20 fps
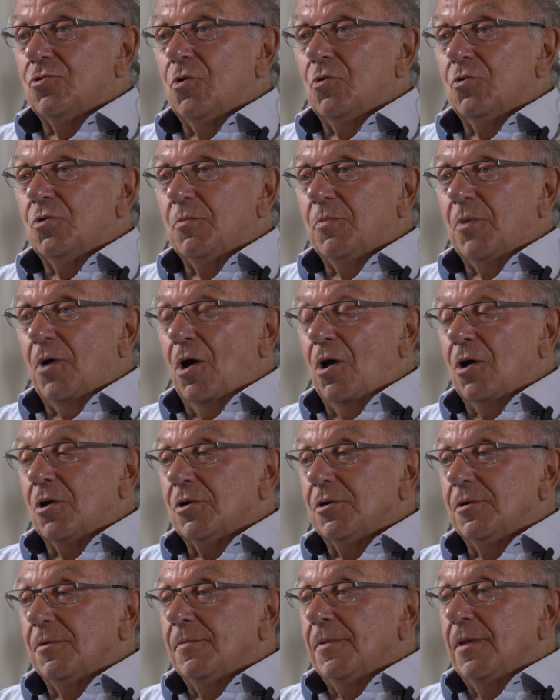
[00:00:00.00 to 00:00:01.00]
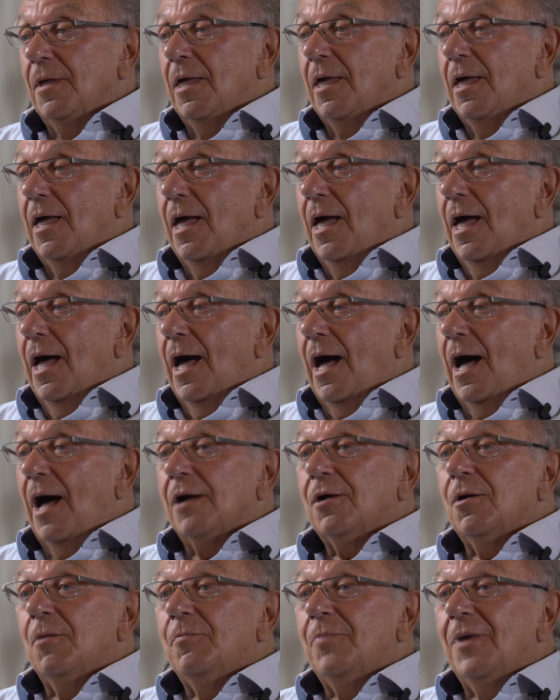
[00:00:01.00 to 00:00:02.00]
Roker Park. I
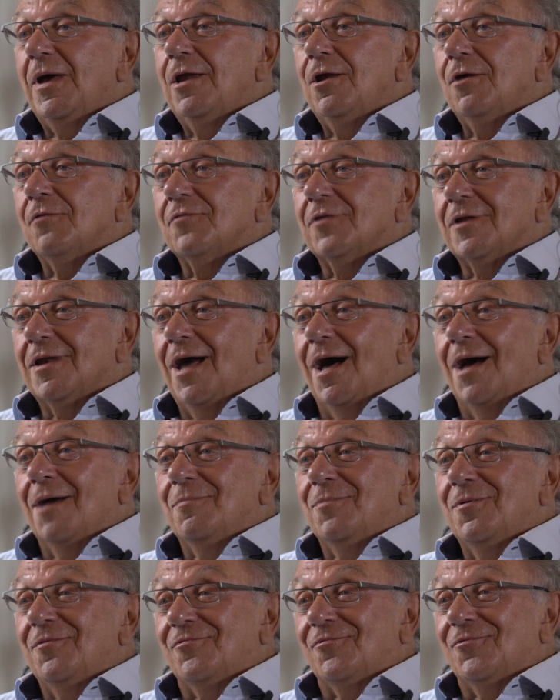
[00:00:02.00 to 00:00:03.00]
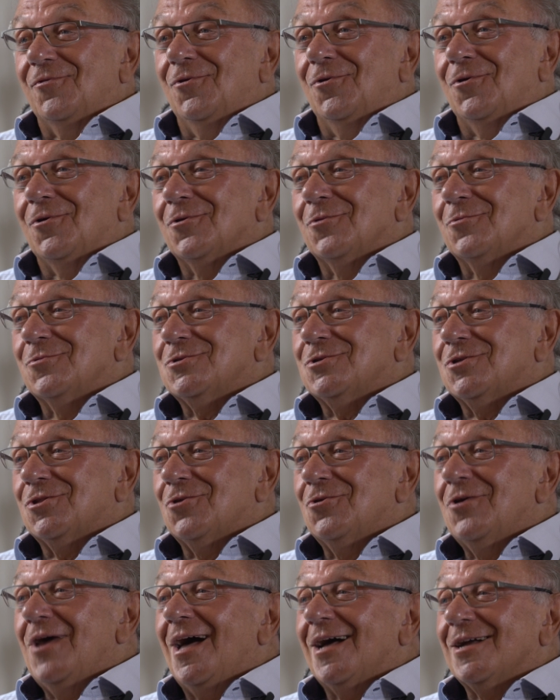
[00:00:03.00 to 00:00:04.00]
got paid off the night before. There was
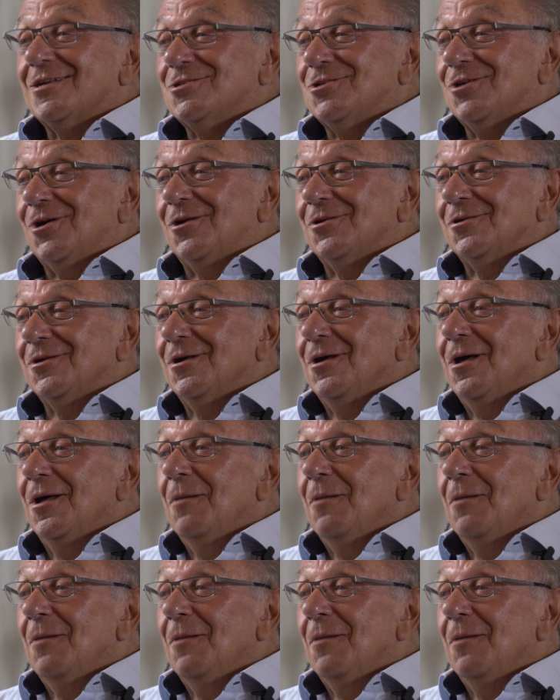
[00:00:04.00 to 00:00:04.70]
3 acts on.